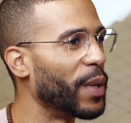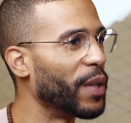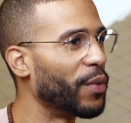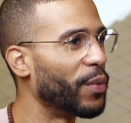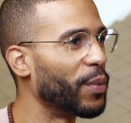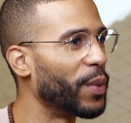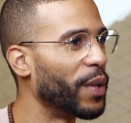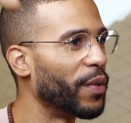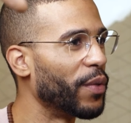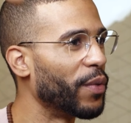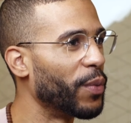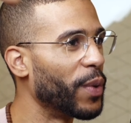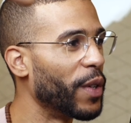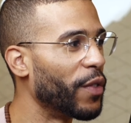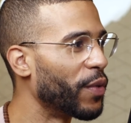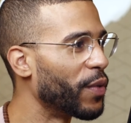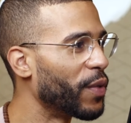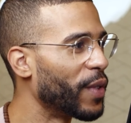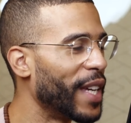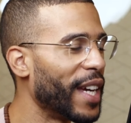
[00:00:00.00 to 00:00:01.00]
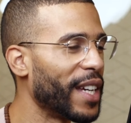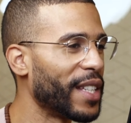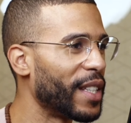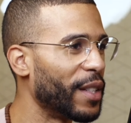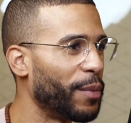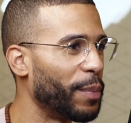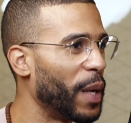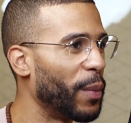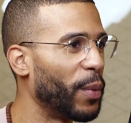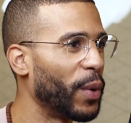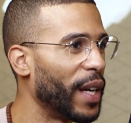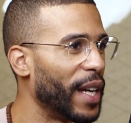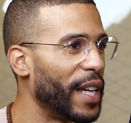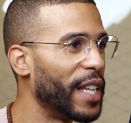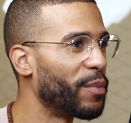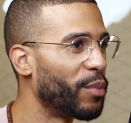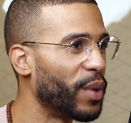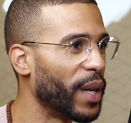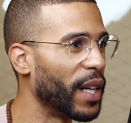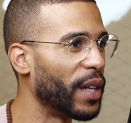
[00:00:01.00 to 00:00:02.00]
with with with guests and people that
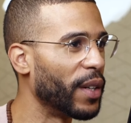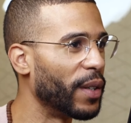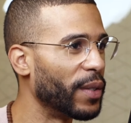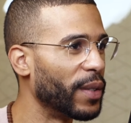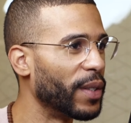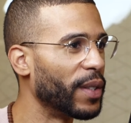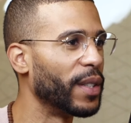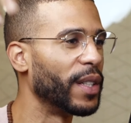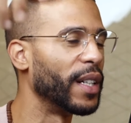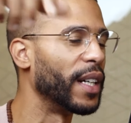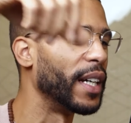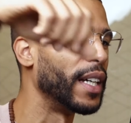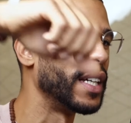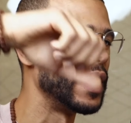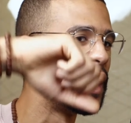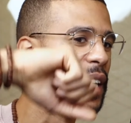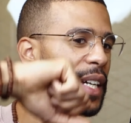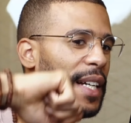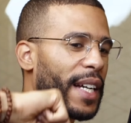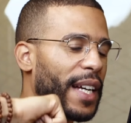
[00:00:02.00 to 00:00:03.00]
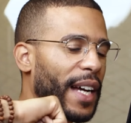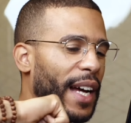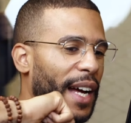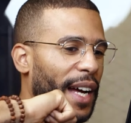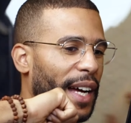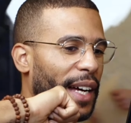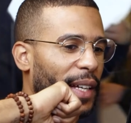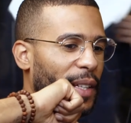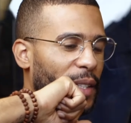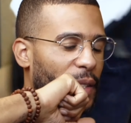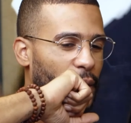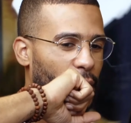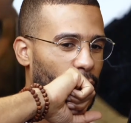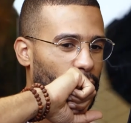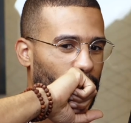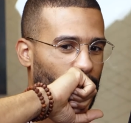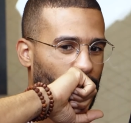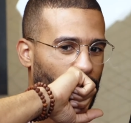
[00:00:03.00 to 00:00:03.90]
he's bringing on, right? And